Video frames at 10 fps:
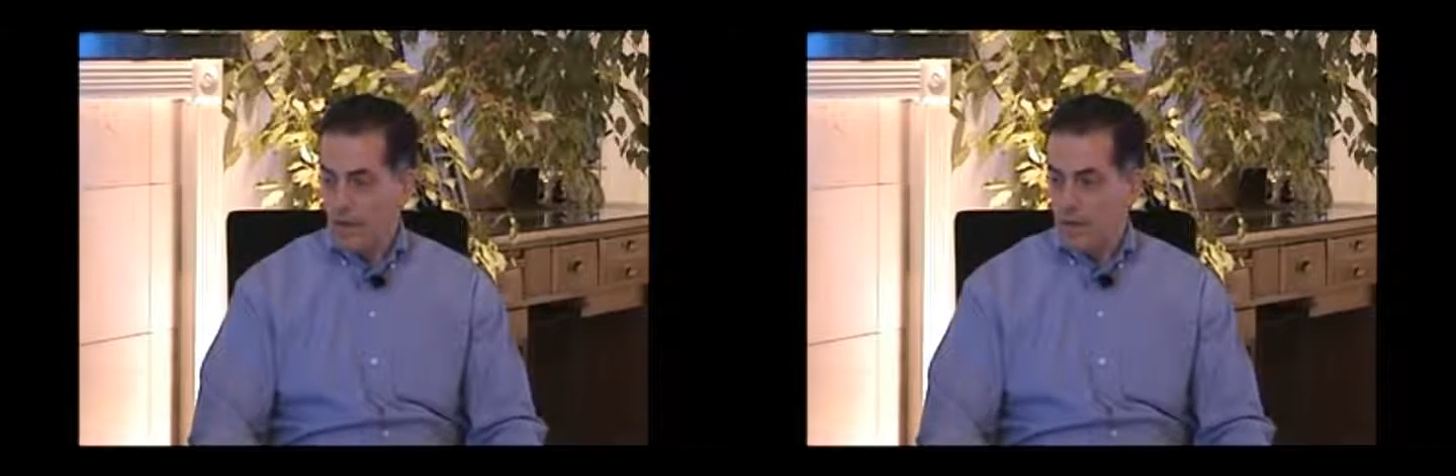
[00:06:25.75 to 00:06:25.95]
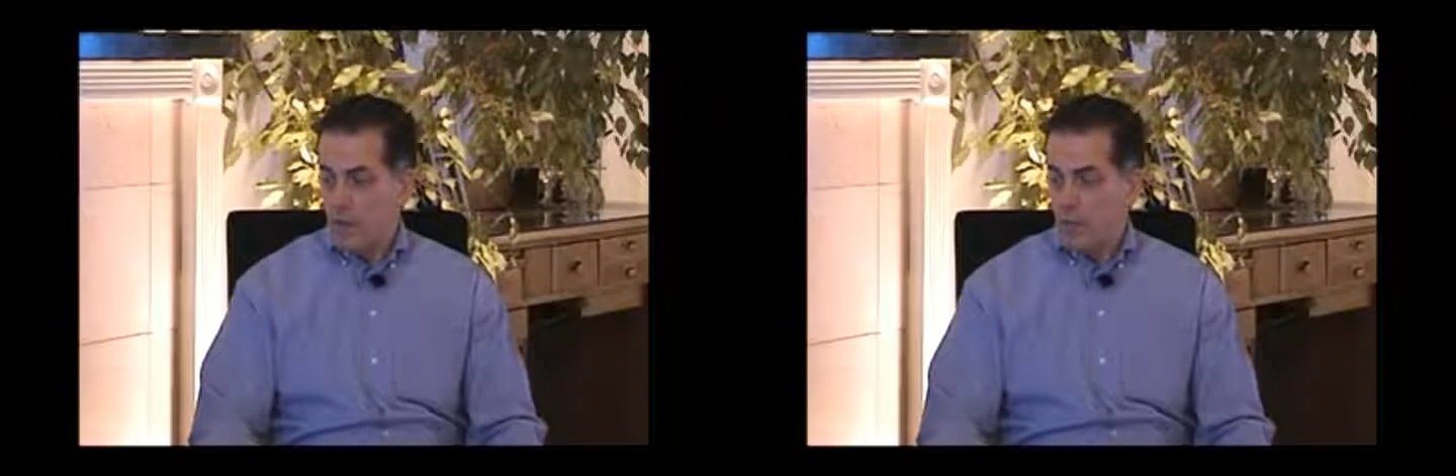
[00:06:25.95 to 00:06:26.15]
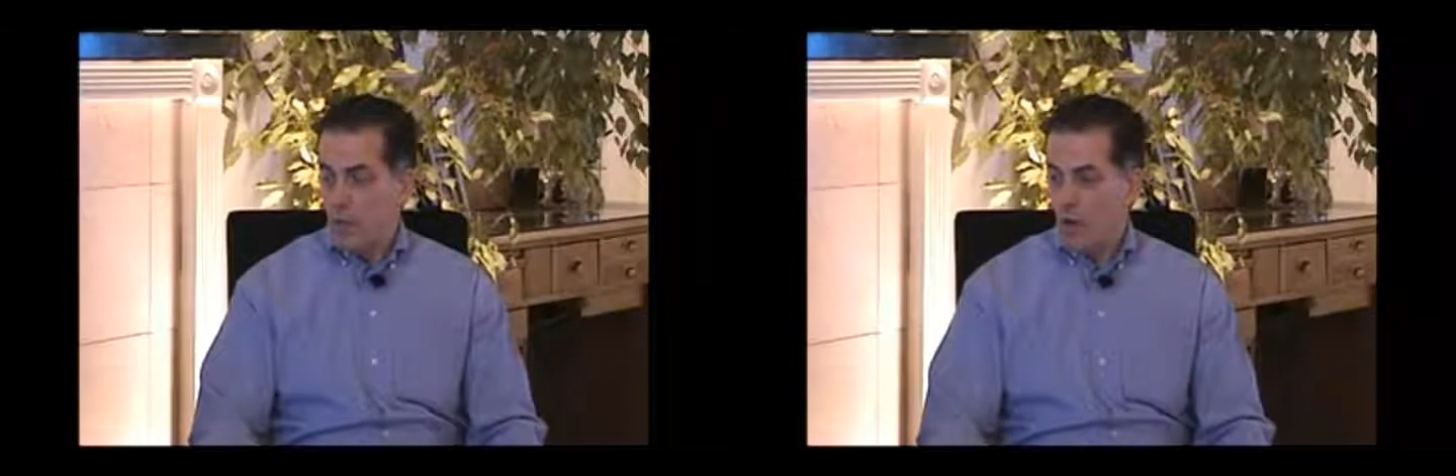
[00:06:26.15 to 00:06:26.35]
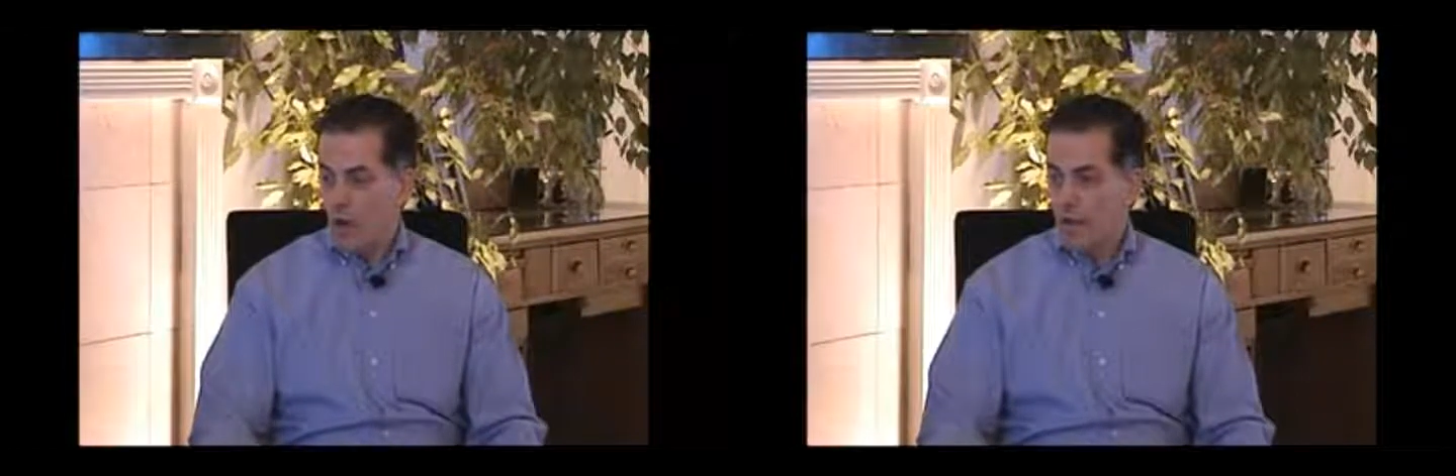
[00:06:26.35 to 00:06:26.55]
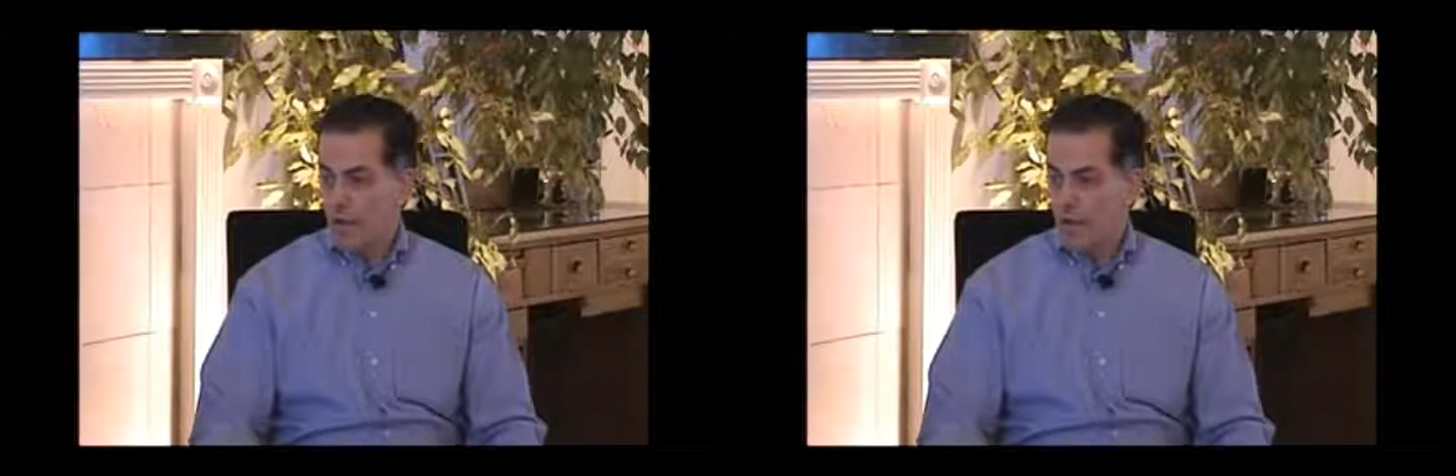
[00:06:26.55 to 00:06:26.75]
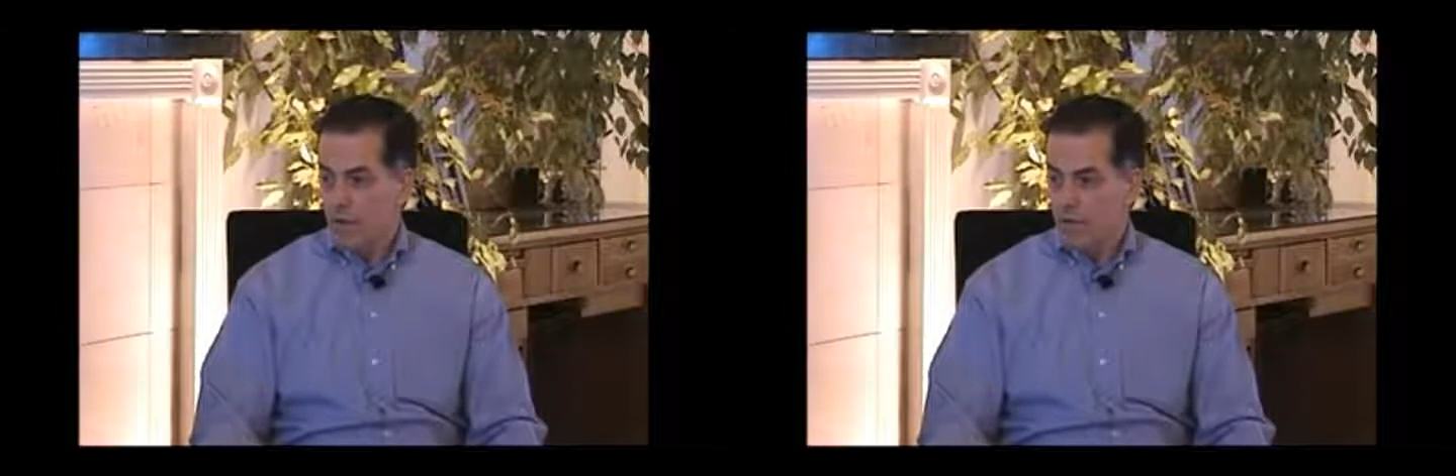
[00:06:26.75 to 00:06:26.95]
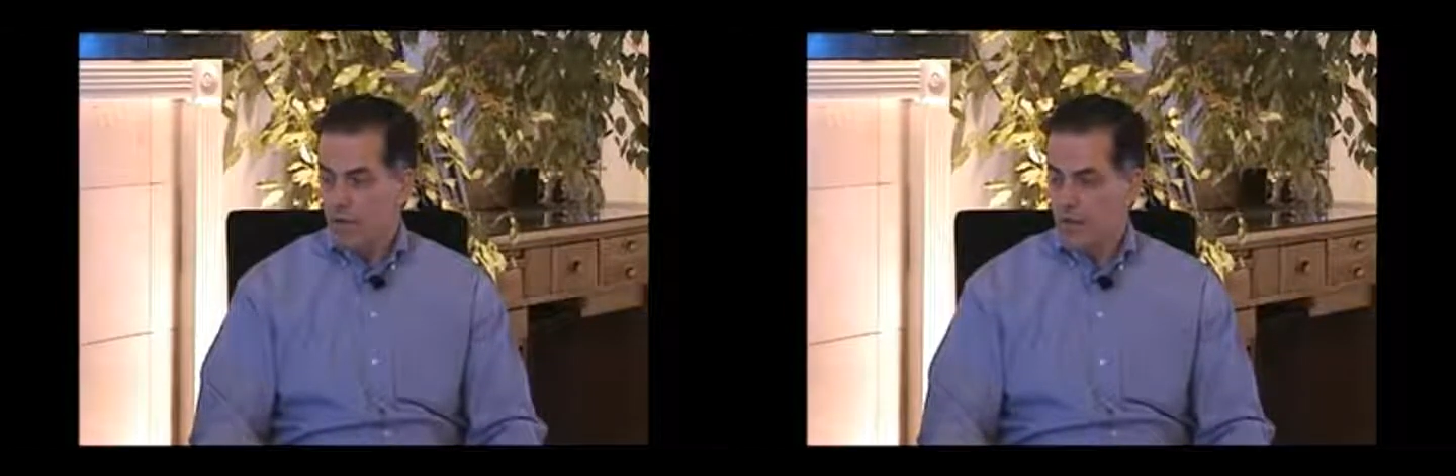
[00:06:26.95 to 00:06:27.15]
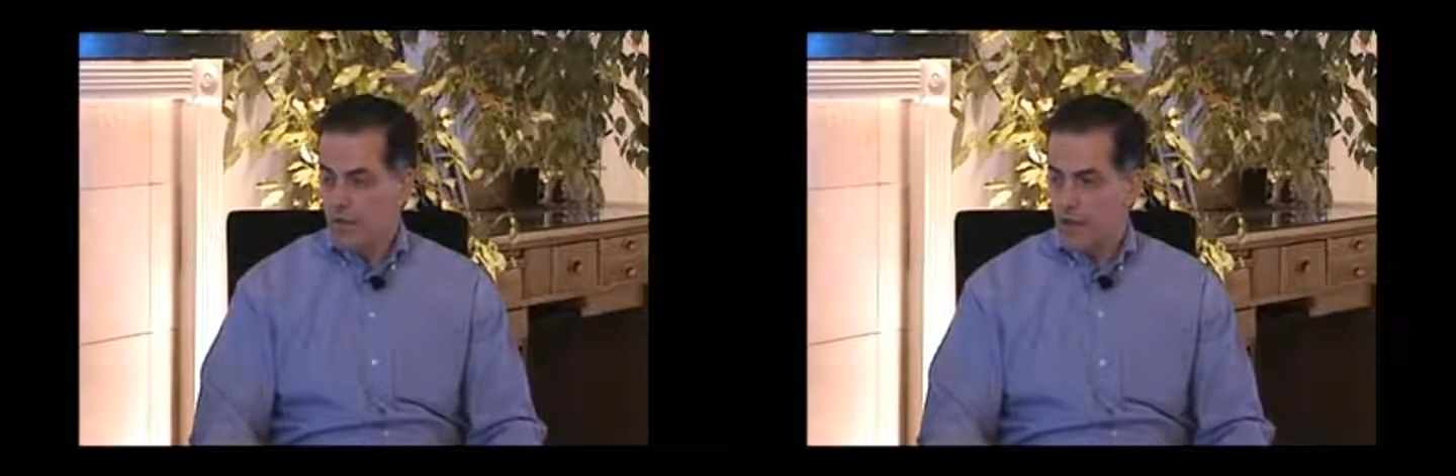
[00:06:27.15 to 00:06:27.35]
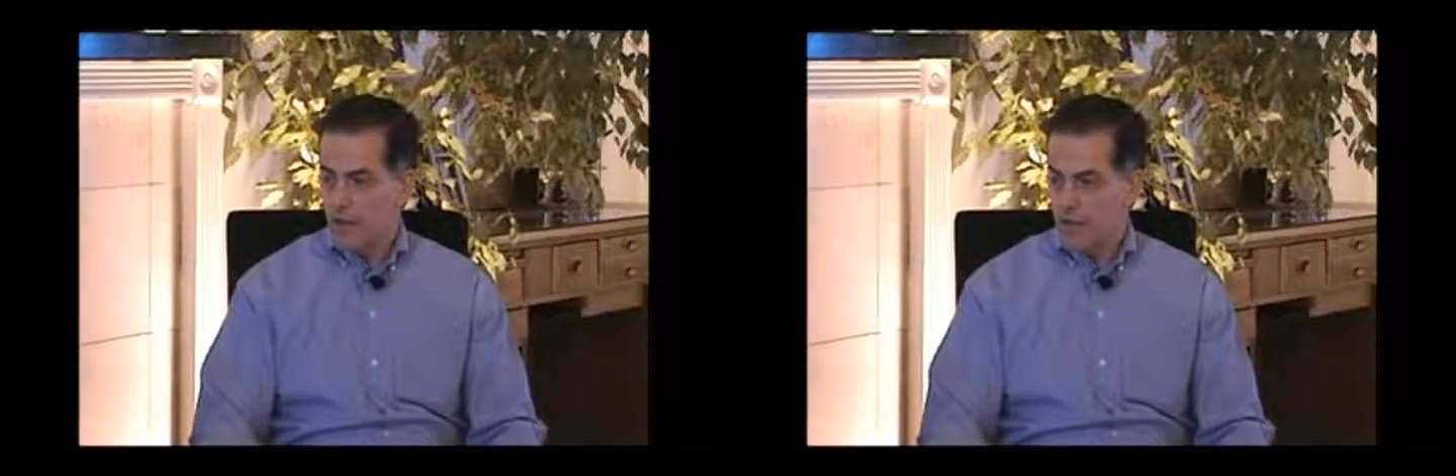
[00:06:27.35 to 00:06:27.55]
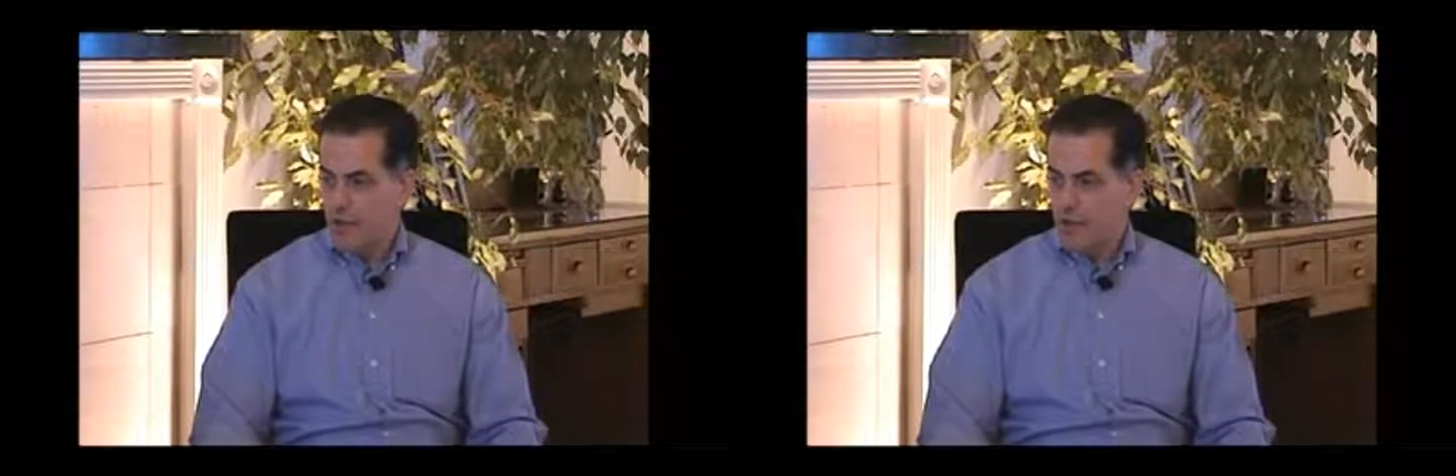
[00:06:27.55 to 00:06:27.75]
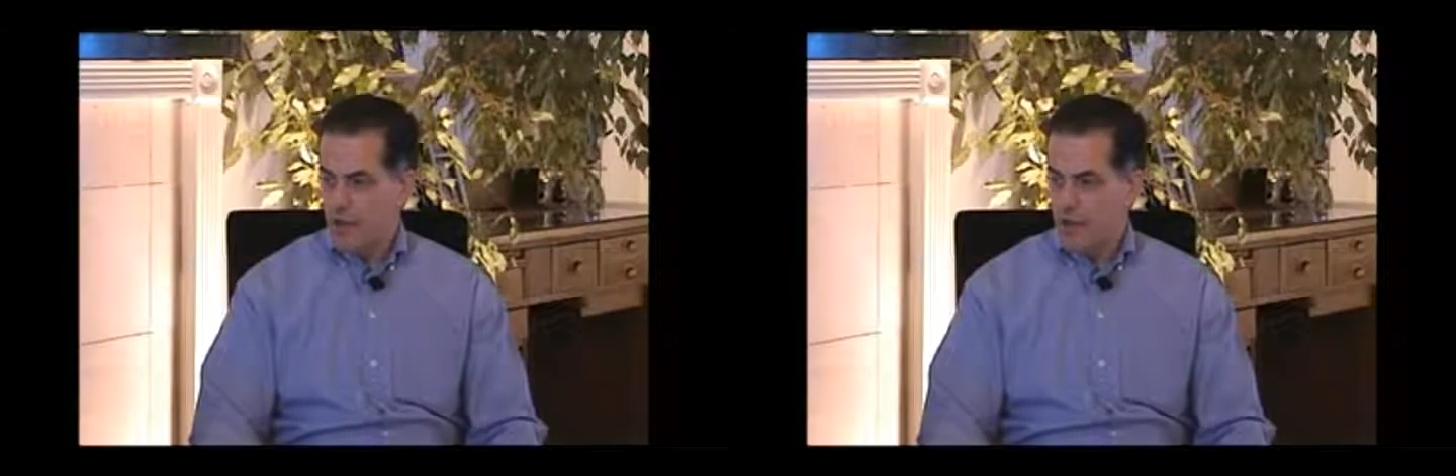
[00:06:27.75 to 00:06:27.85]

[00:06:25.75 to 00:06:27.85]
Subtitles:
Yeah, more than likely, if the studies show